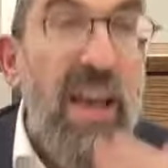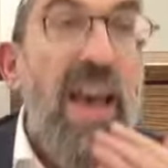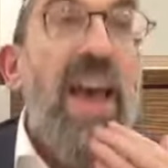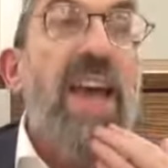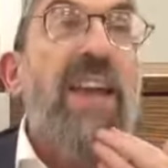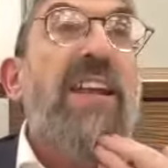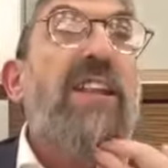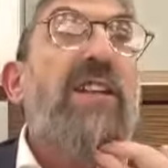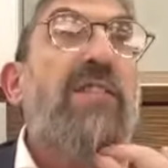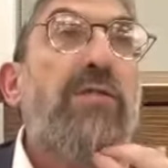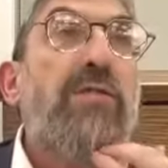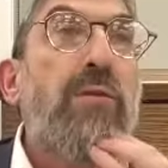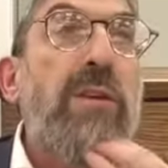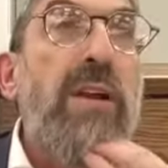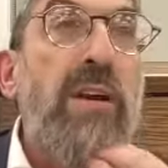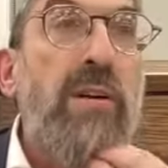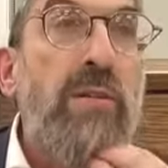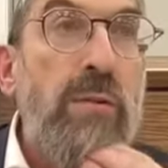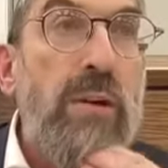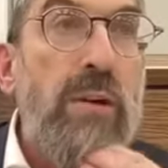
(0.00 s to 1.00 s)
Any tefuah
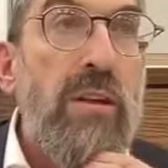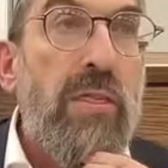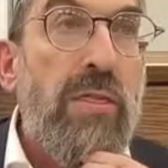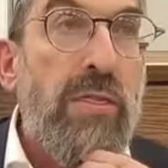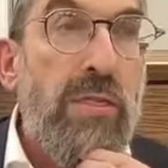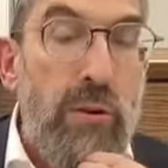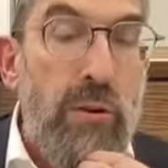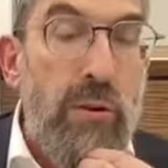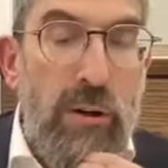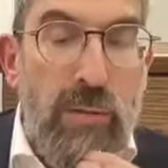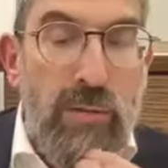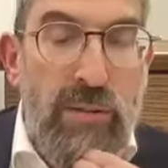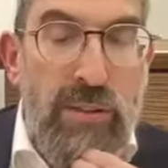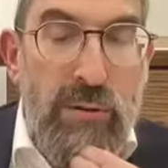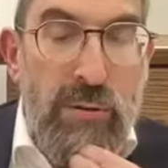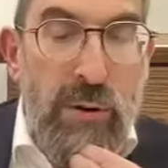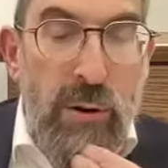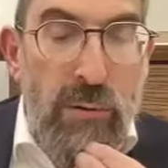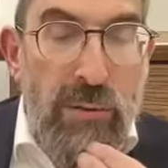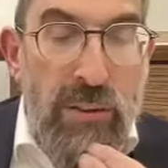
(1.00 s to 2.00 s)
that grew a third of its
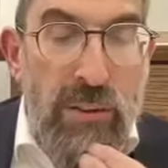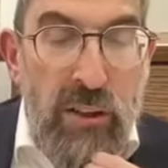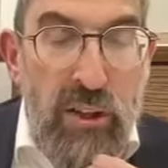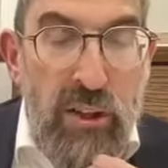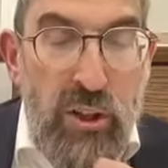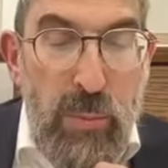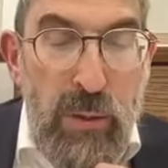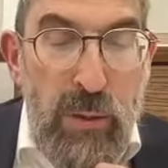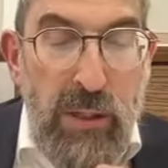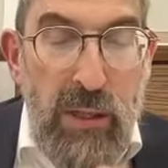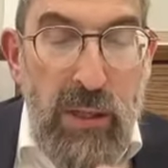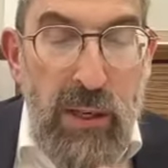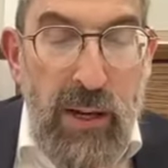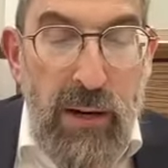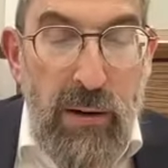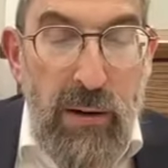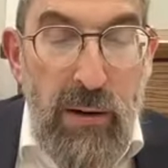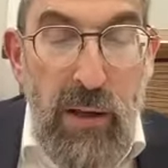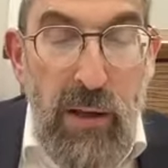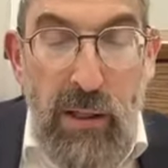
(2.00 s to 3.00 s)
growth in the Shemitah
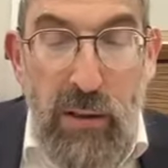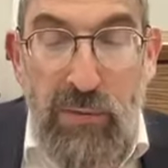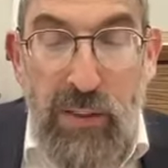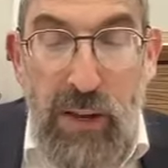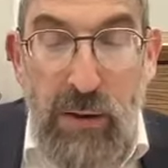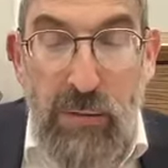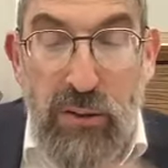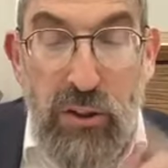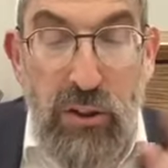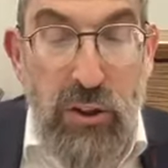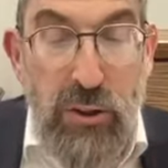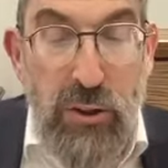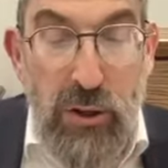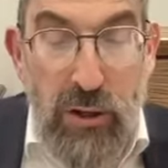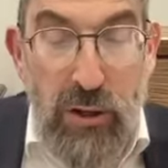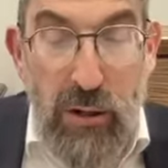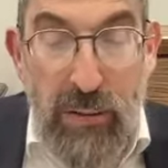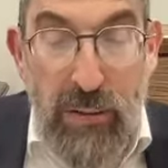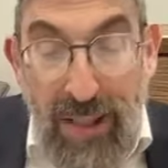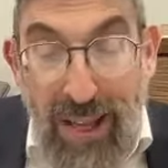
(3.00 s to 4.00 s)
year, lefnei Rosh
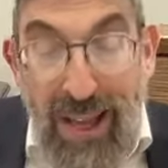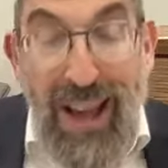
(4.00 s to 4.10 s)
Hashanah,